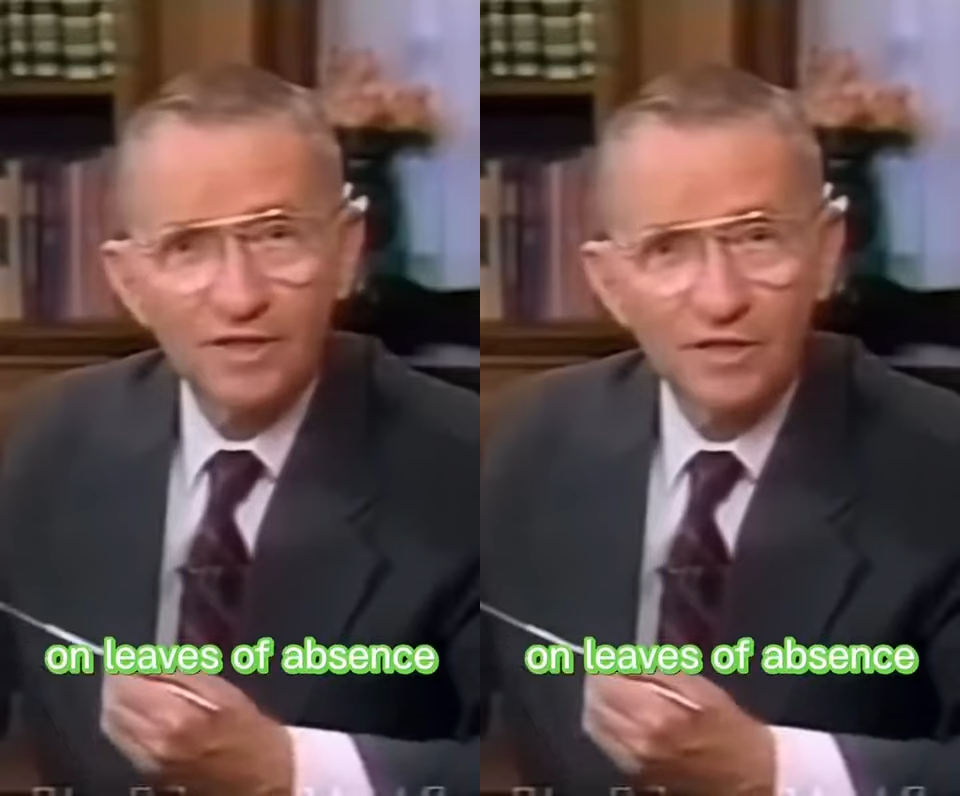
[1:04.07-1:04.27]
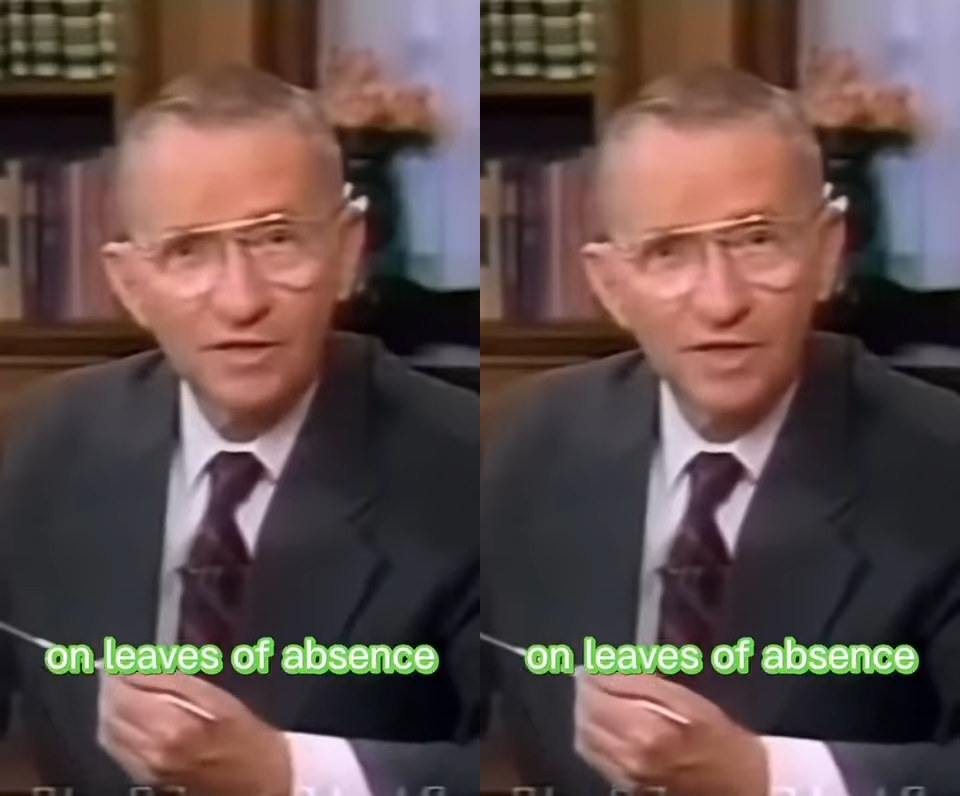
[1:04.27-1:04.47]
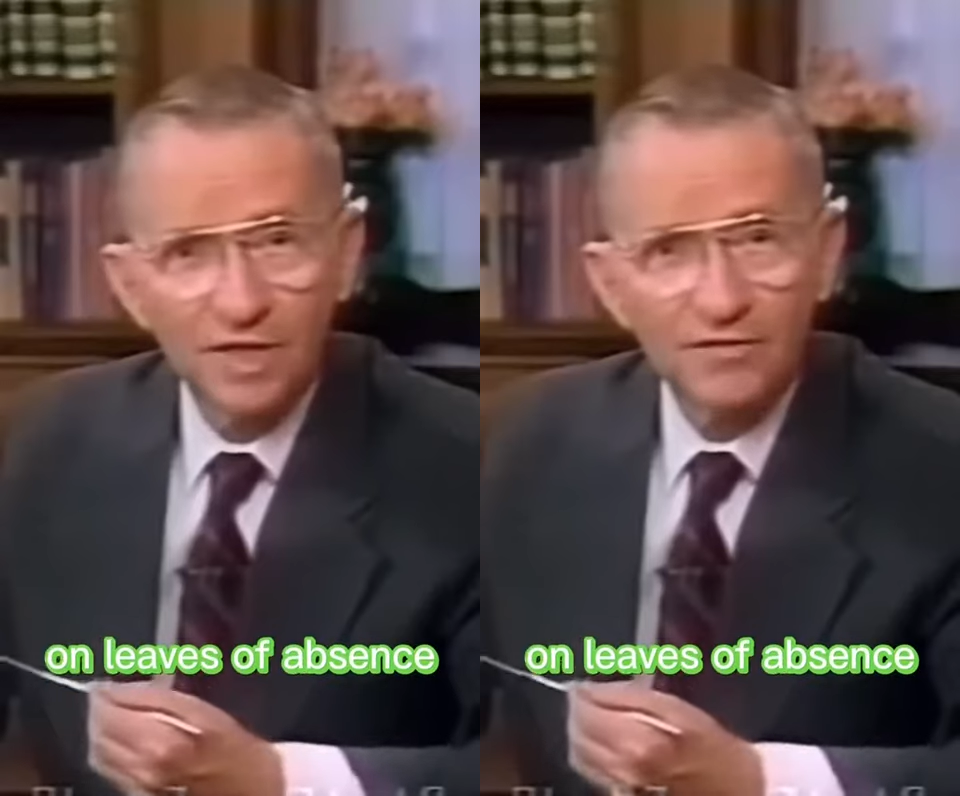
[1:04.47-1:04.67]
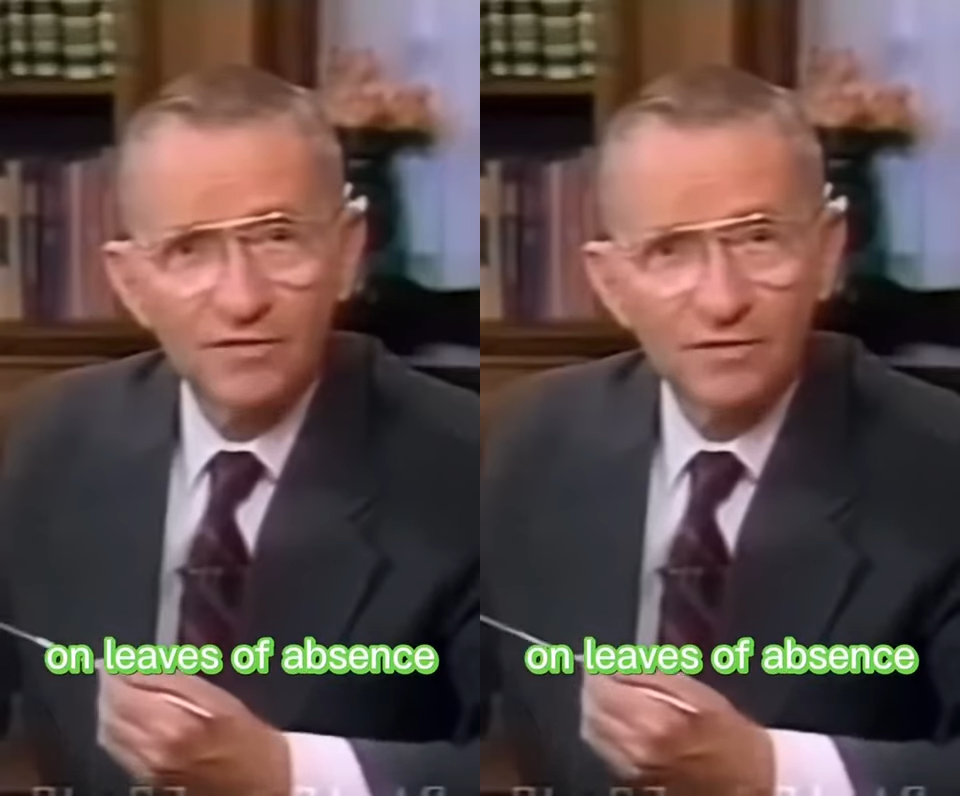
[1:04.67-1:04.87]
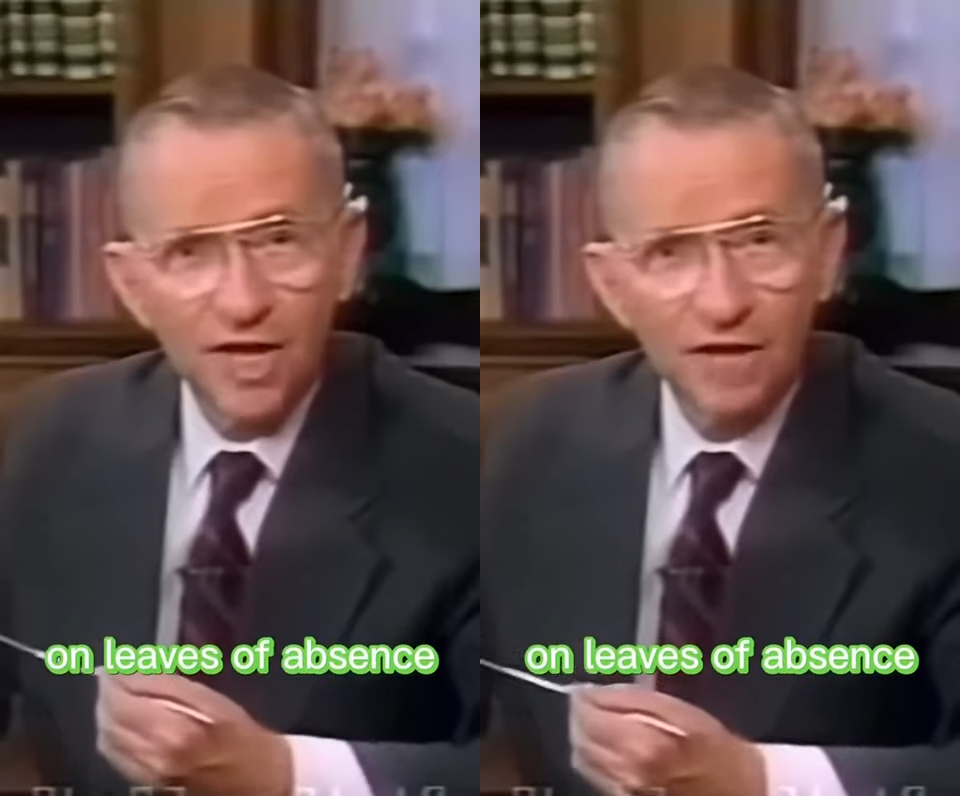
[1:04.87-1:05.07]
on leaves
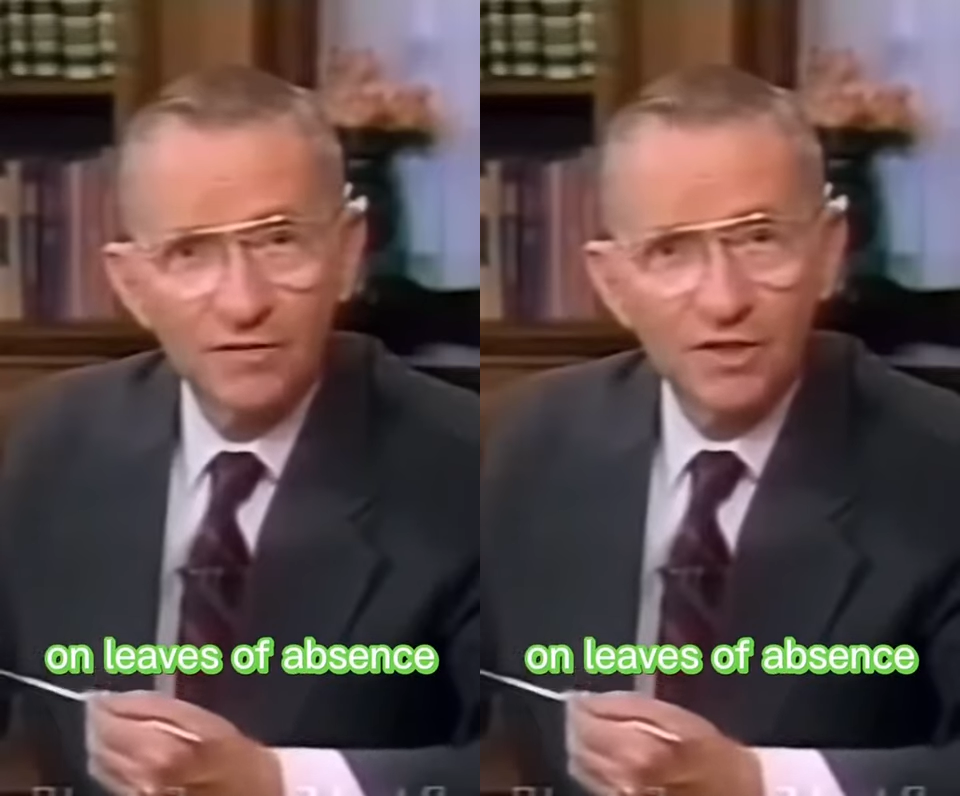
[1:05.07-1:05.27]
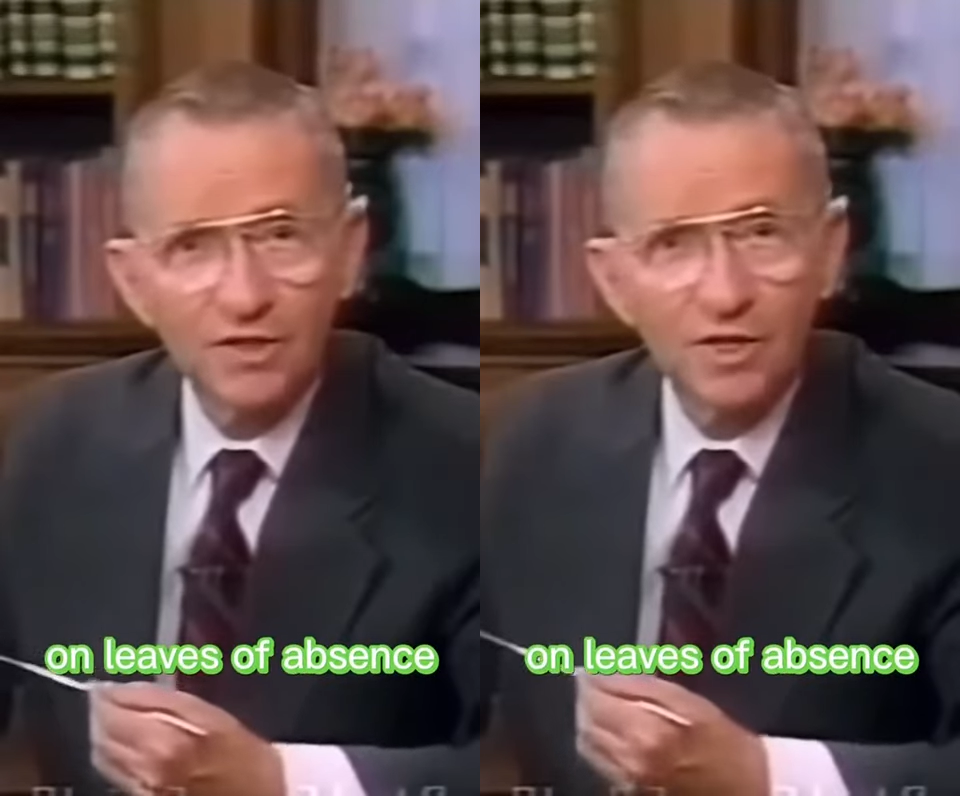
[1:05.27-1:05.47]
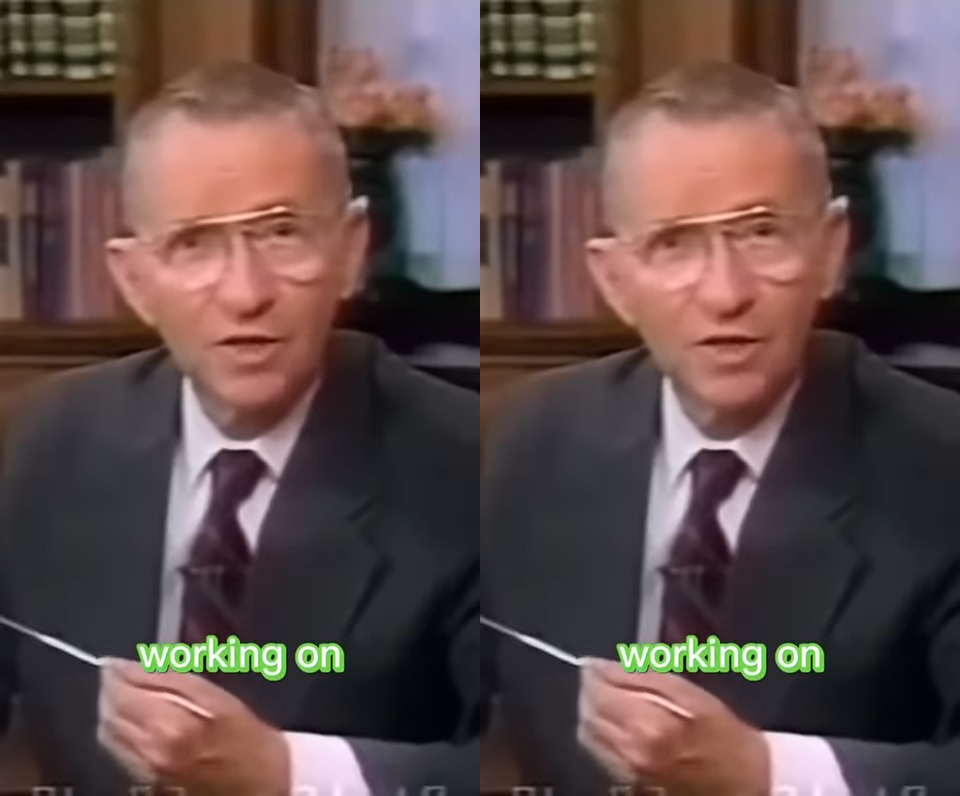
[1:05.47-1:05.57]
of absence